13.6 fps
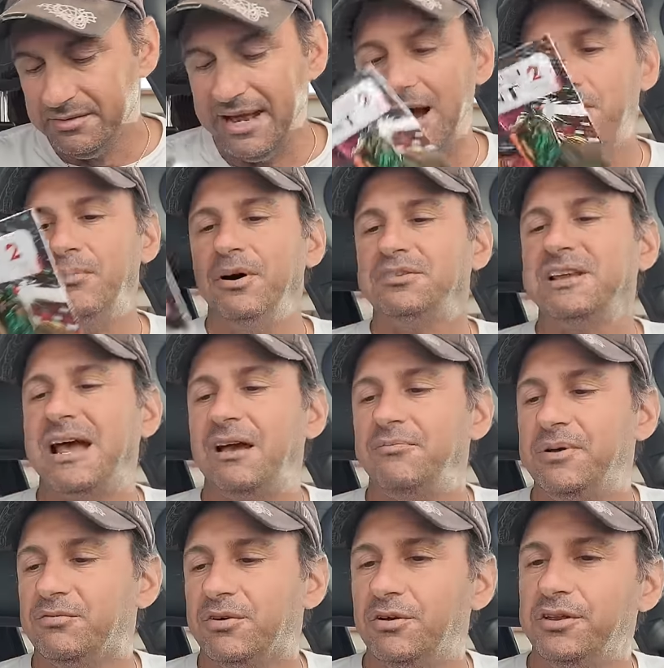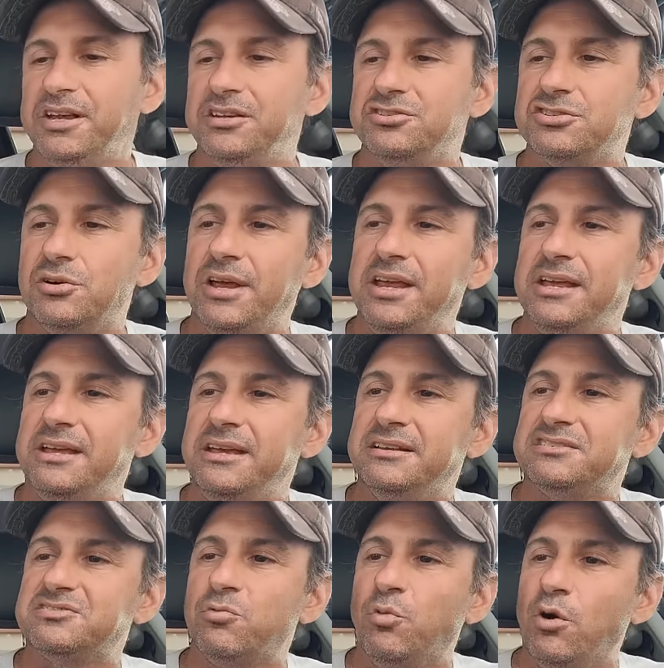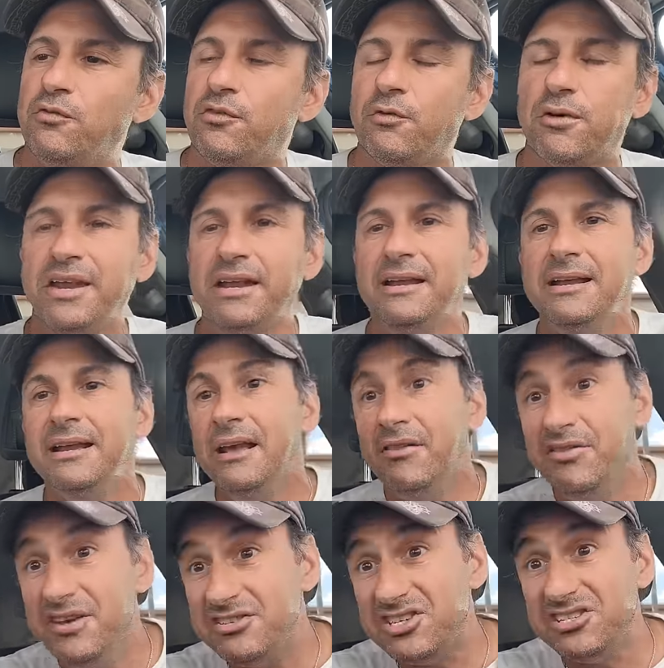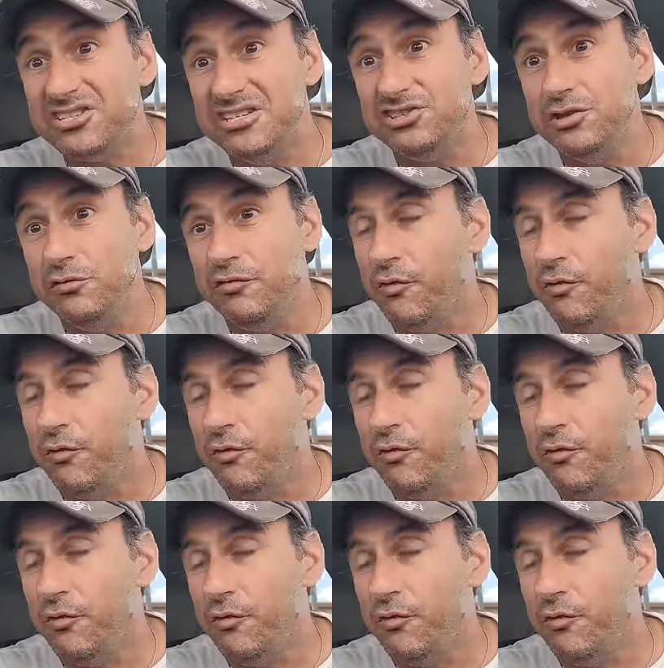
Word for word: Now, a book that I've been really enjoying is Wolverine. This is issue